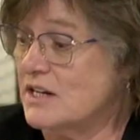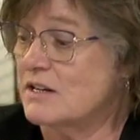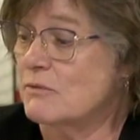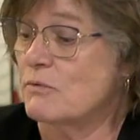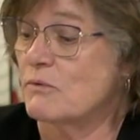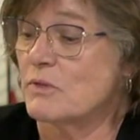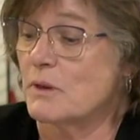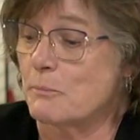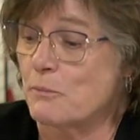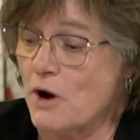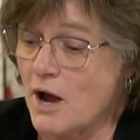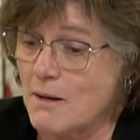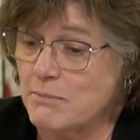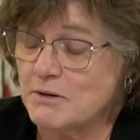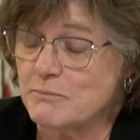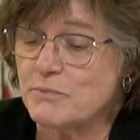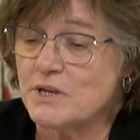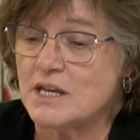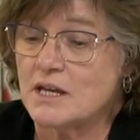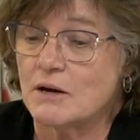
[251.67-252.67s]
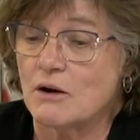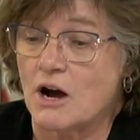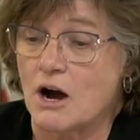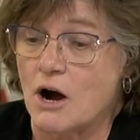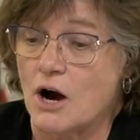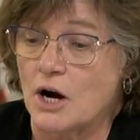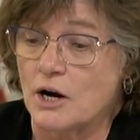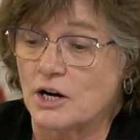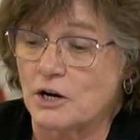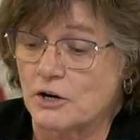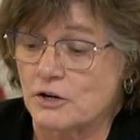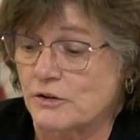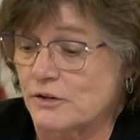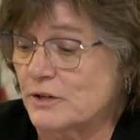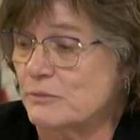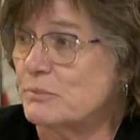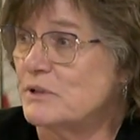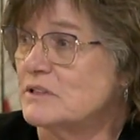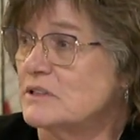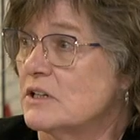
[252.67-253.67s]
Mm. The problem being our
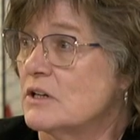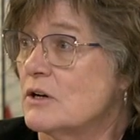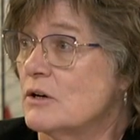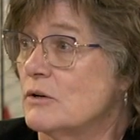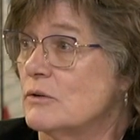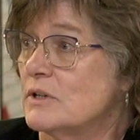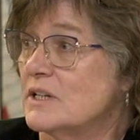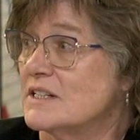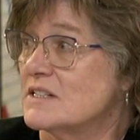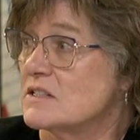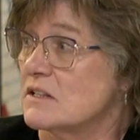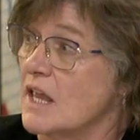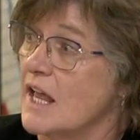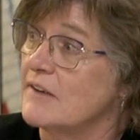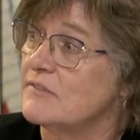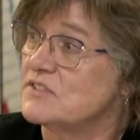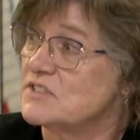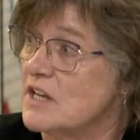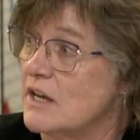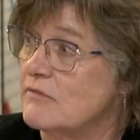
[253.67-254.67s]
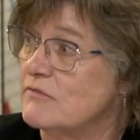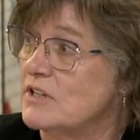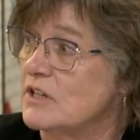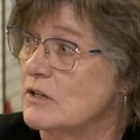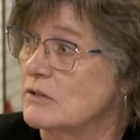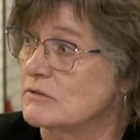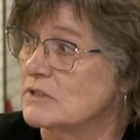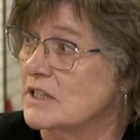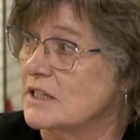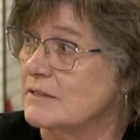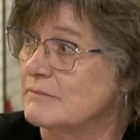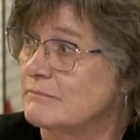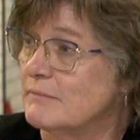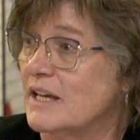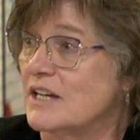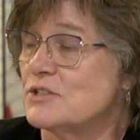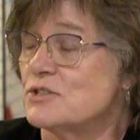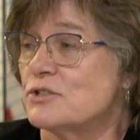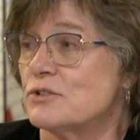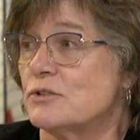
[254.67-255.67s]
current building code is life safety only.
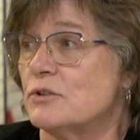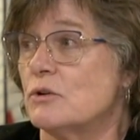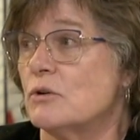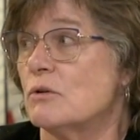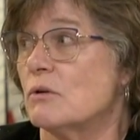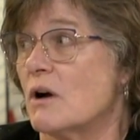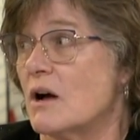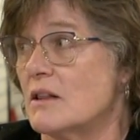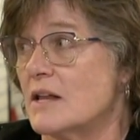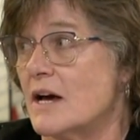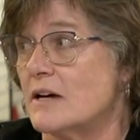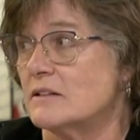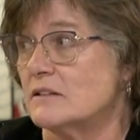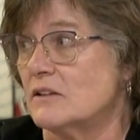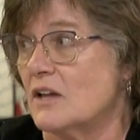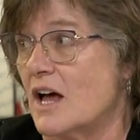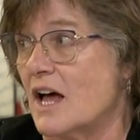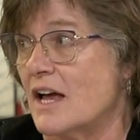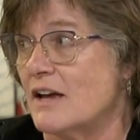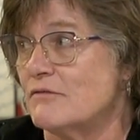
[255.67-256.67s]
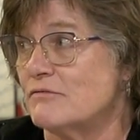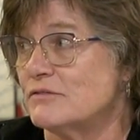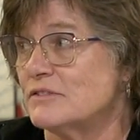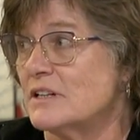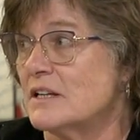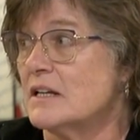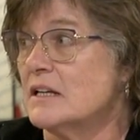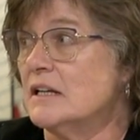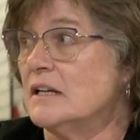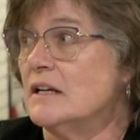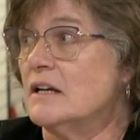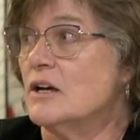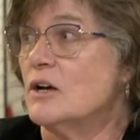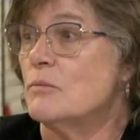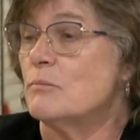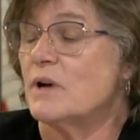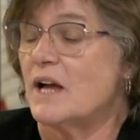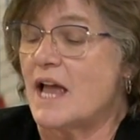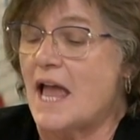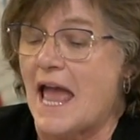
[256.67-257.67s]
Make sure you crawl out alive.
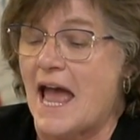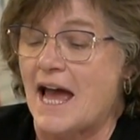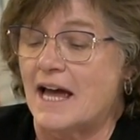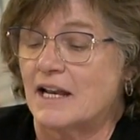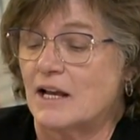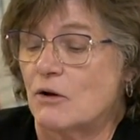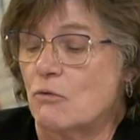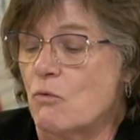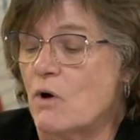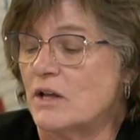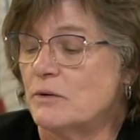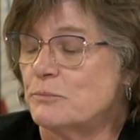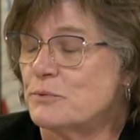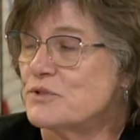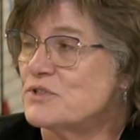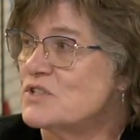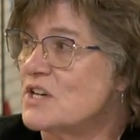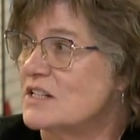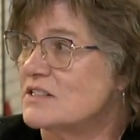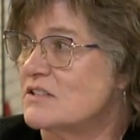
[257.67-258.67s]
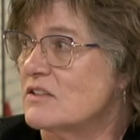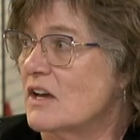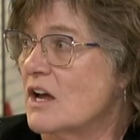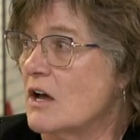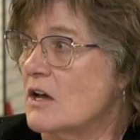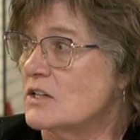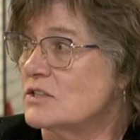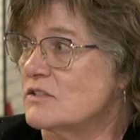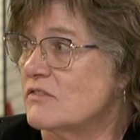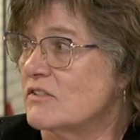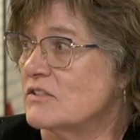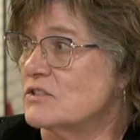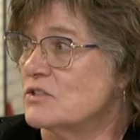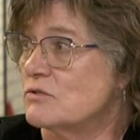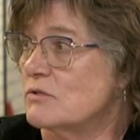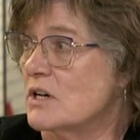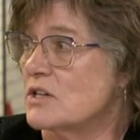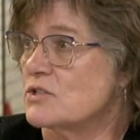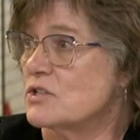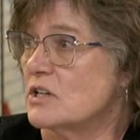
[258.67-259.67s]
By adding 1% to the cost of
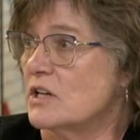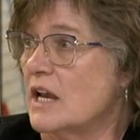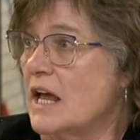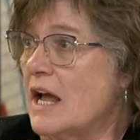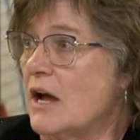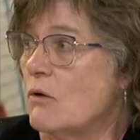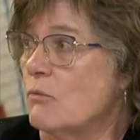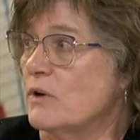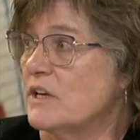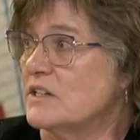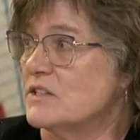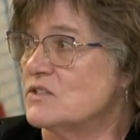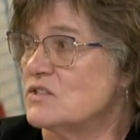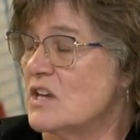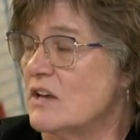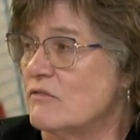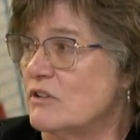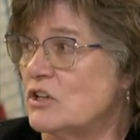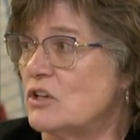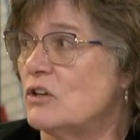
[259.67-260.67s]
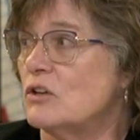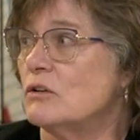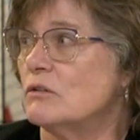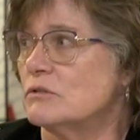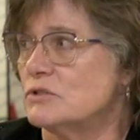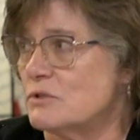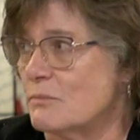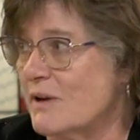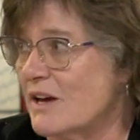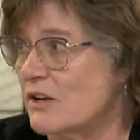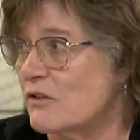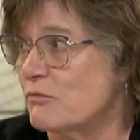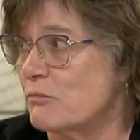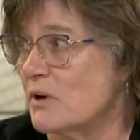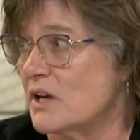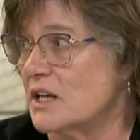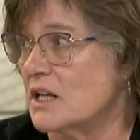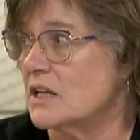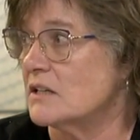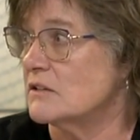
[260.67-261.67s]
construction now, we could save a huge amount of
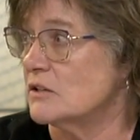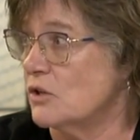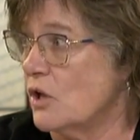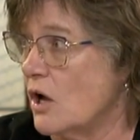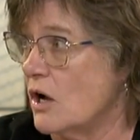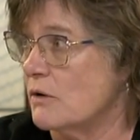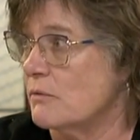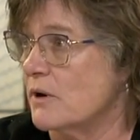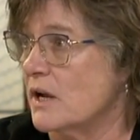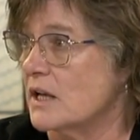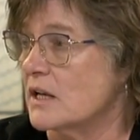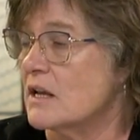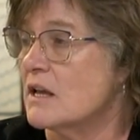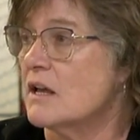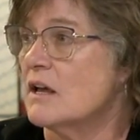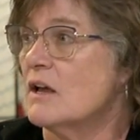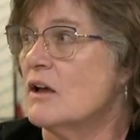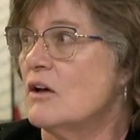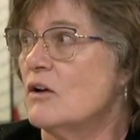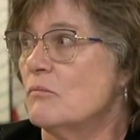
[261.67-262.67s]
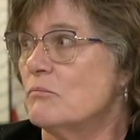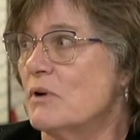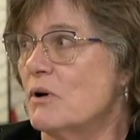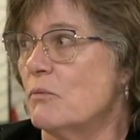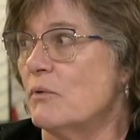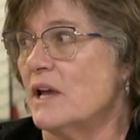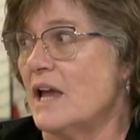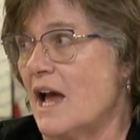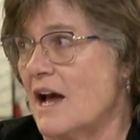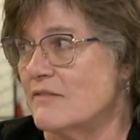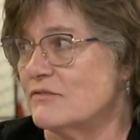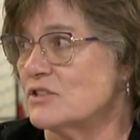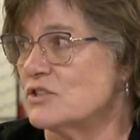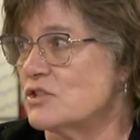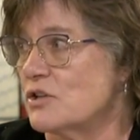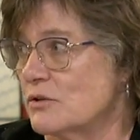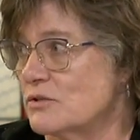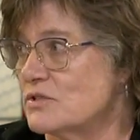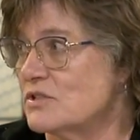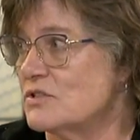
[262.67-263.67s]
money in the long run, but we haven't
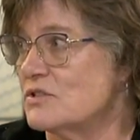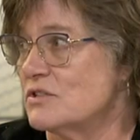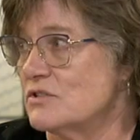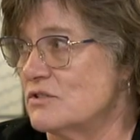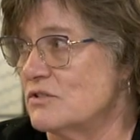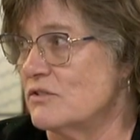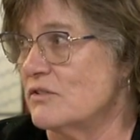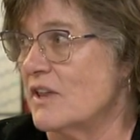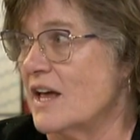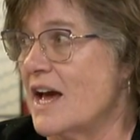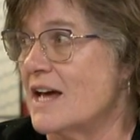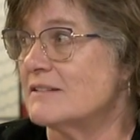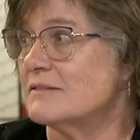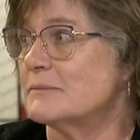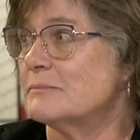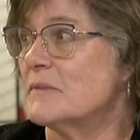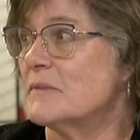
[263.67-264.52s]
chosen to do that.